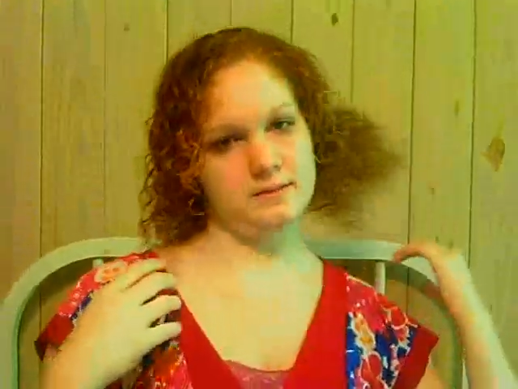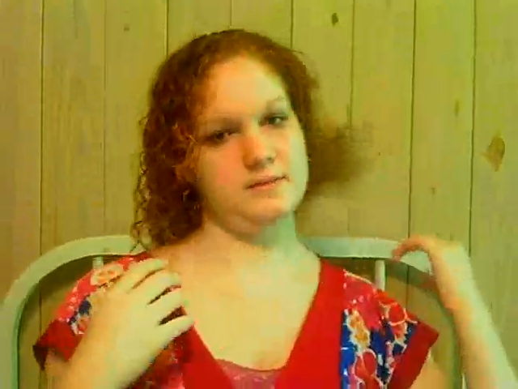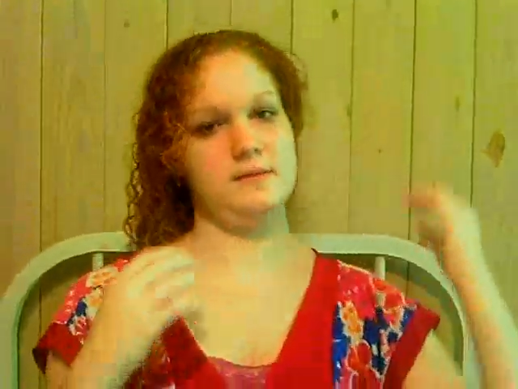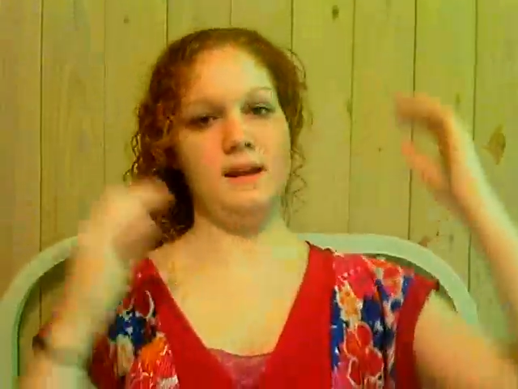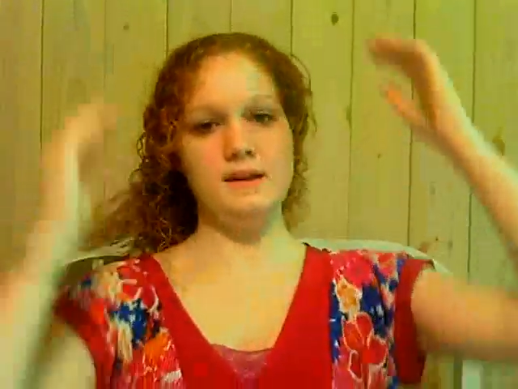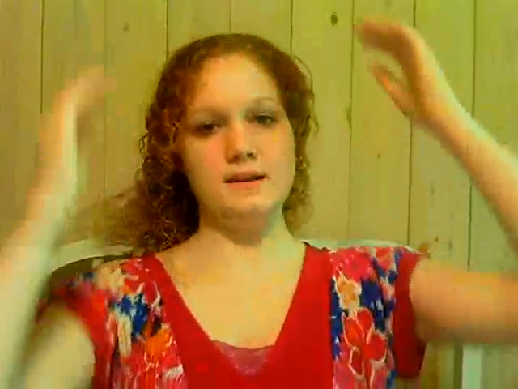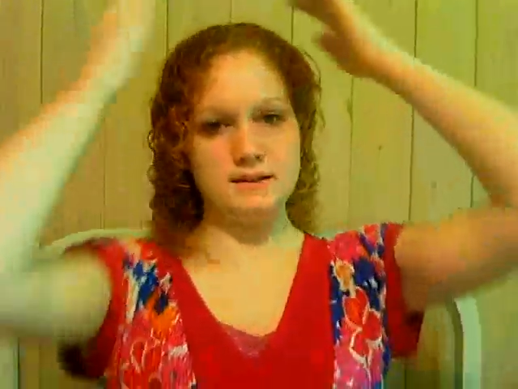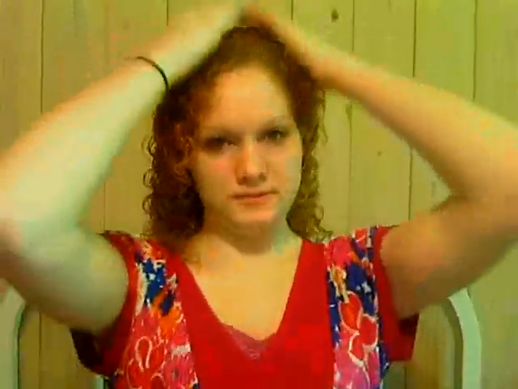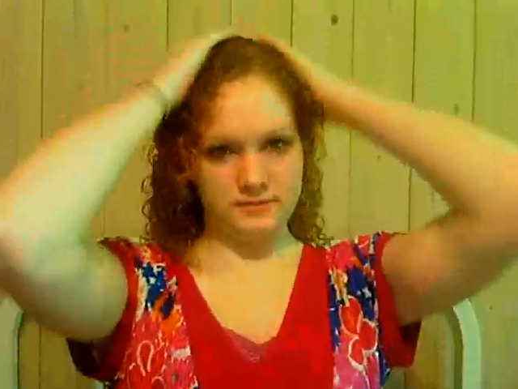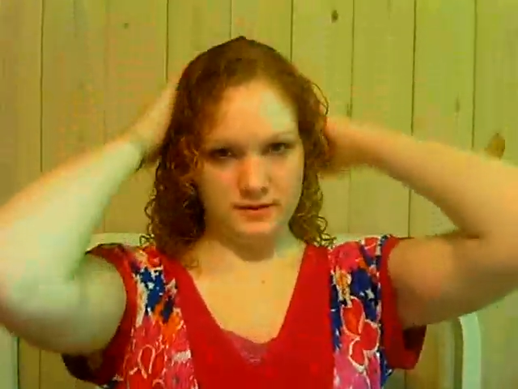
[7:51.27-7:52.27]
So that is
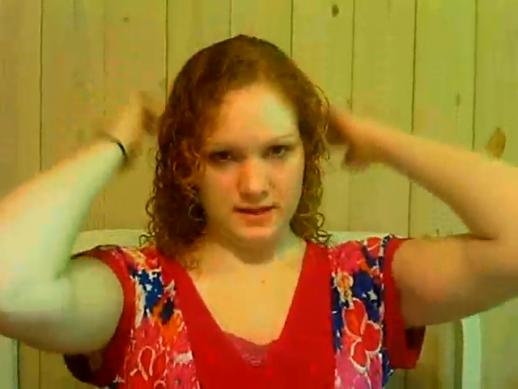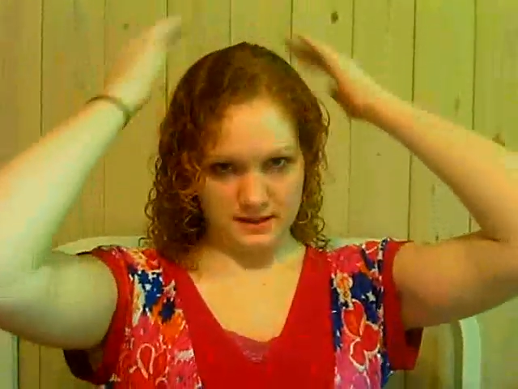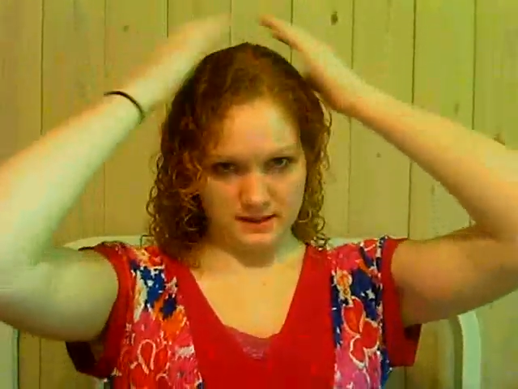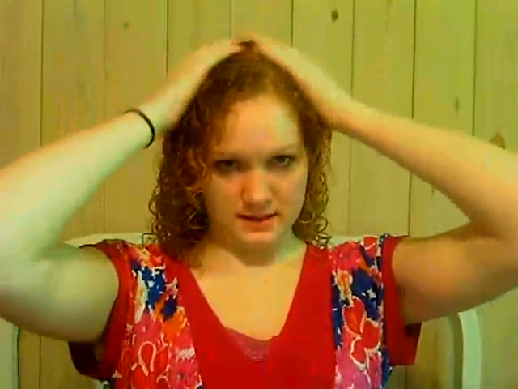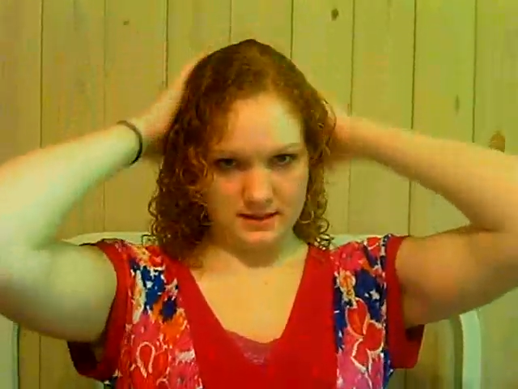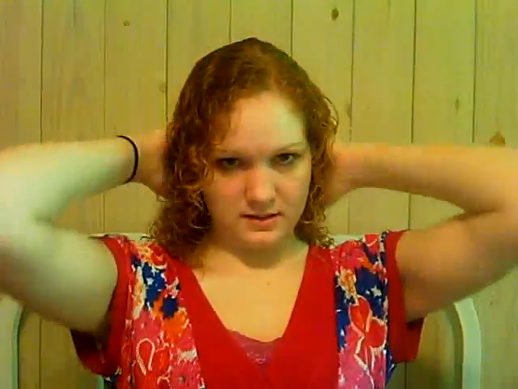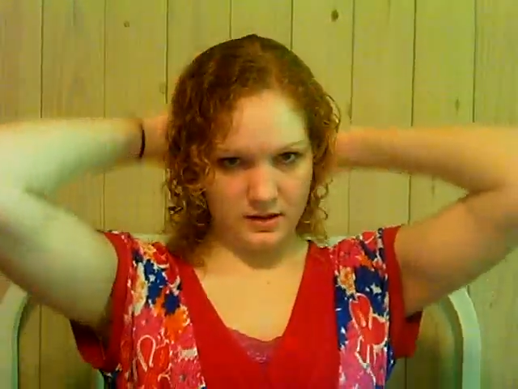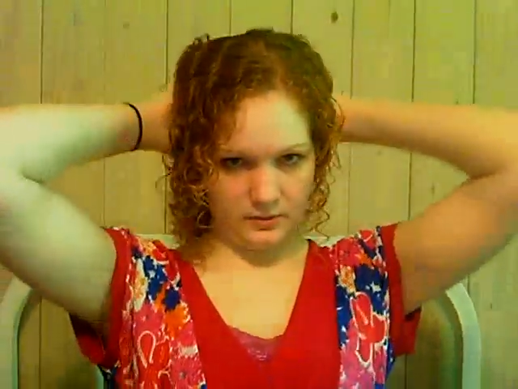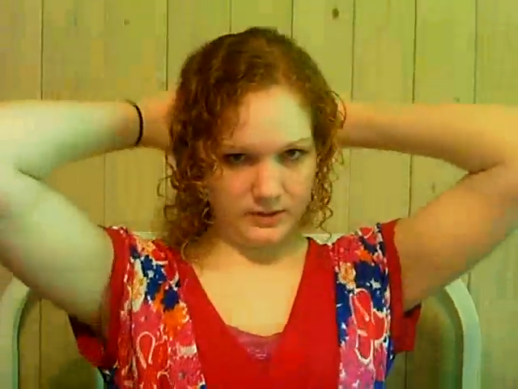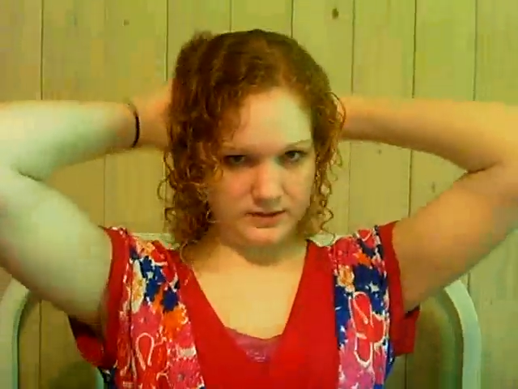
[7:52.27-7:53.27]
it for that. I think that is
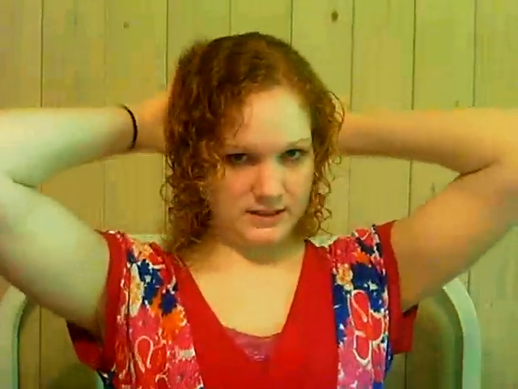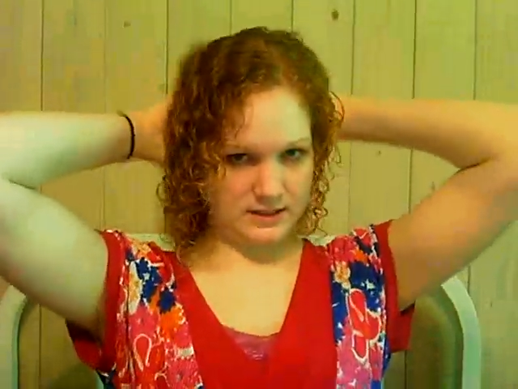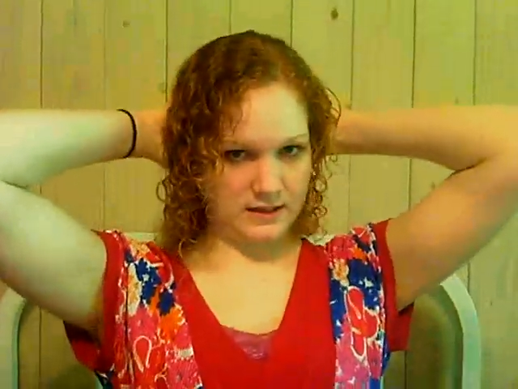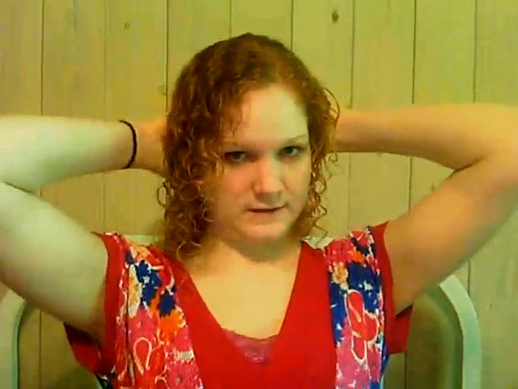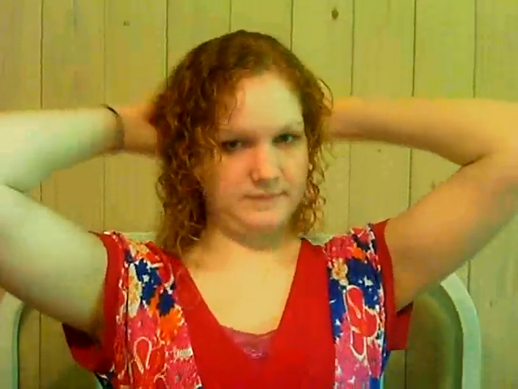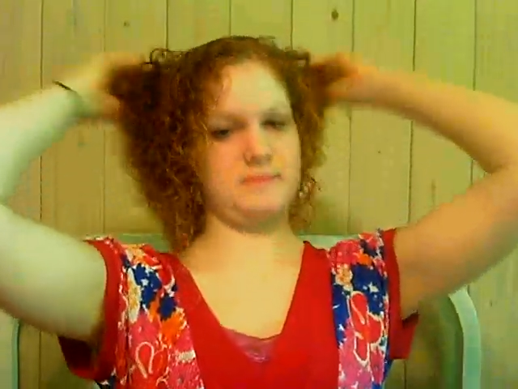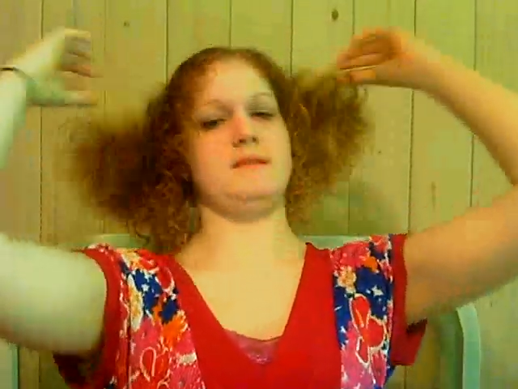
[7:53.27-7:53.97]
all worked in there.